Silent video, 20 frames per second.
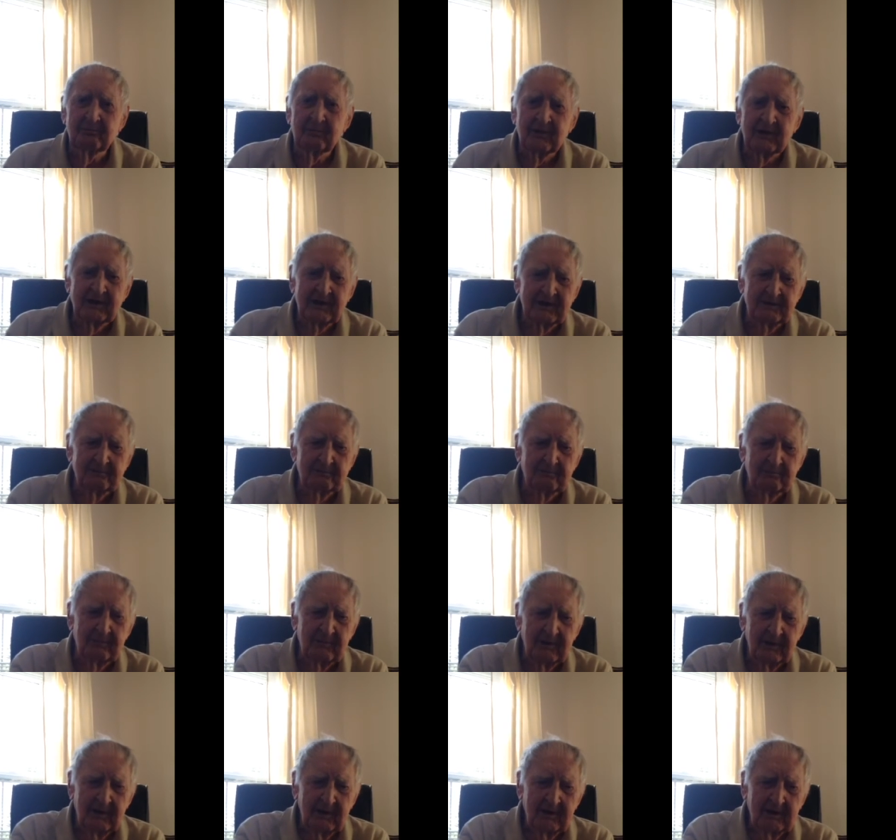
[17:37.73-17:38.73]
he'd
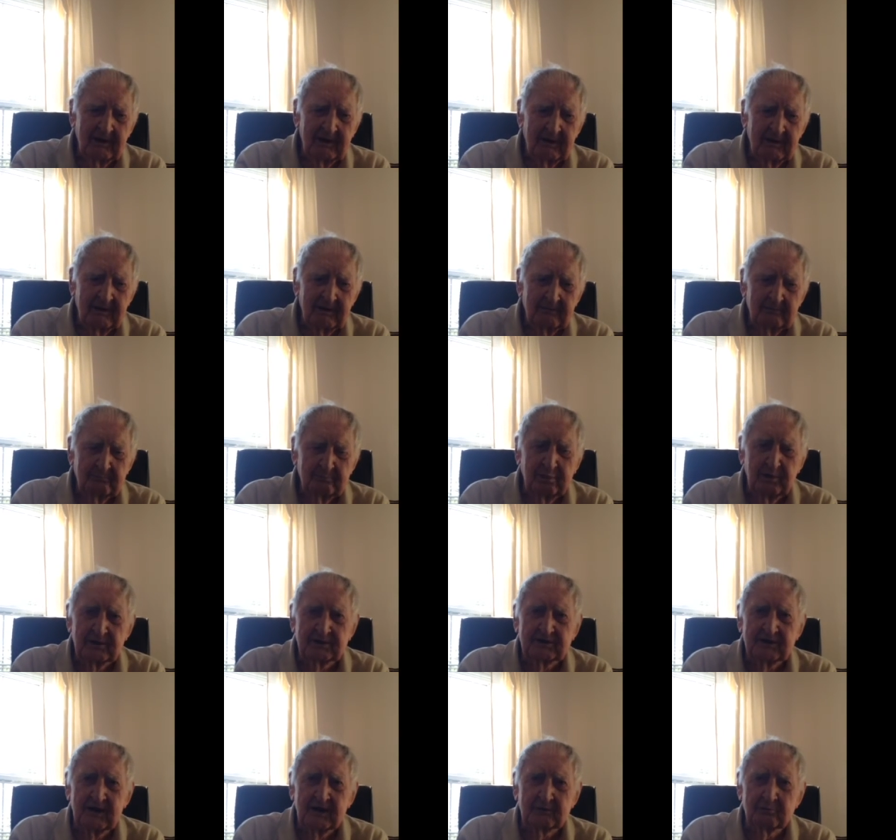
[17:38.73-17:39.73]

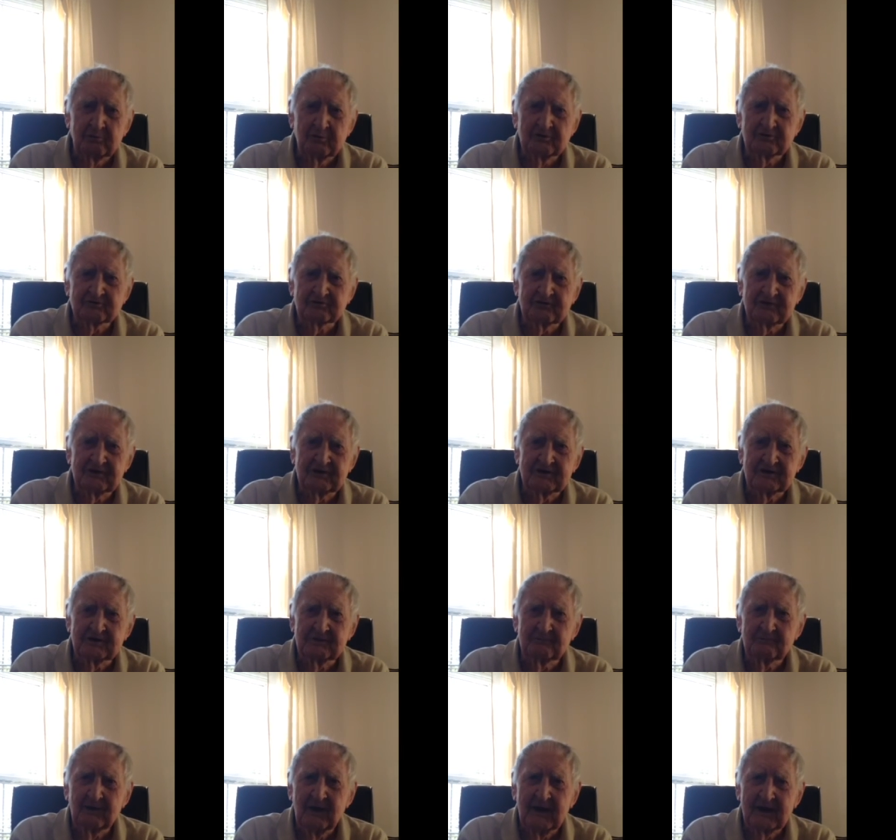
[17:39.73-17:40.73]
put that whiskey
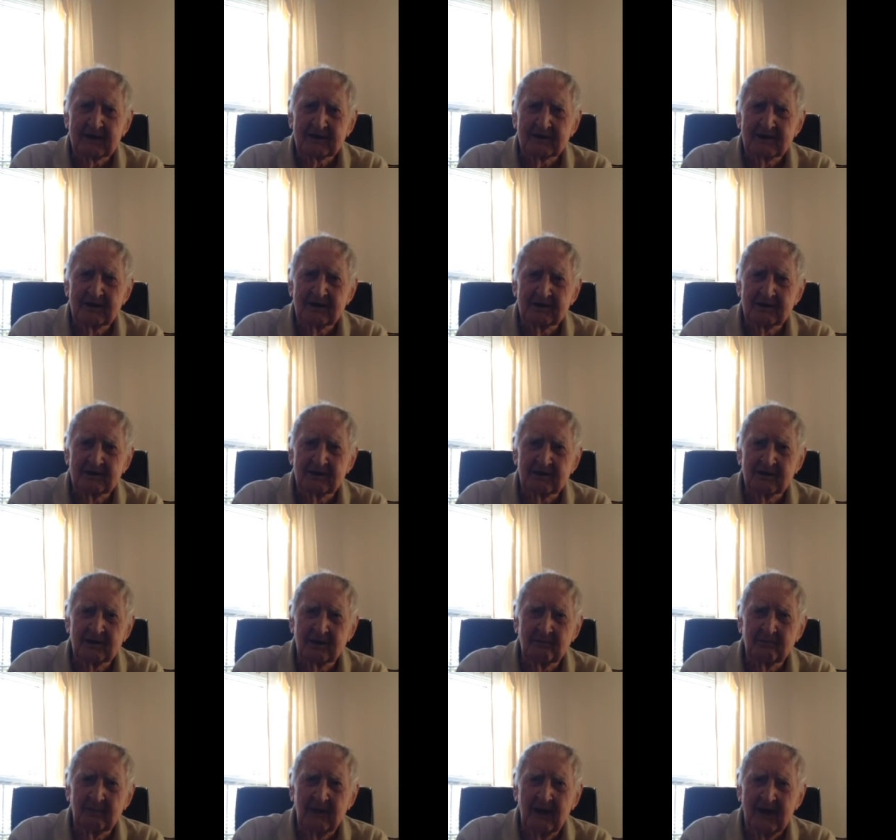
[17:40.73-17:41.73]
in
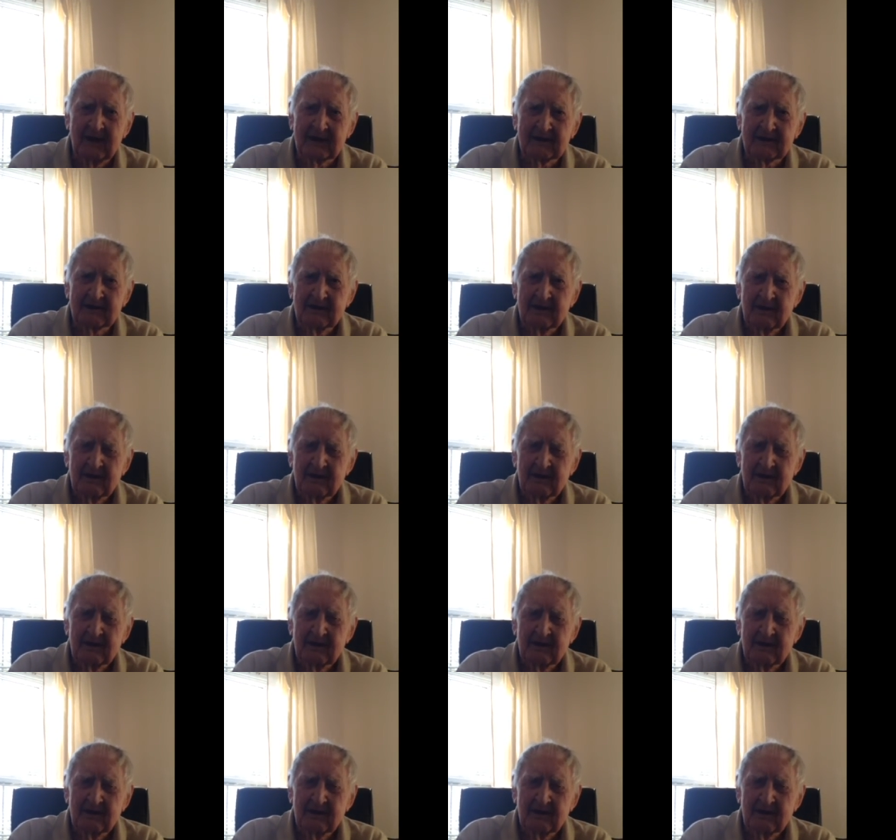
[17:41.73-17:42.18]
the back.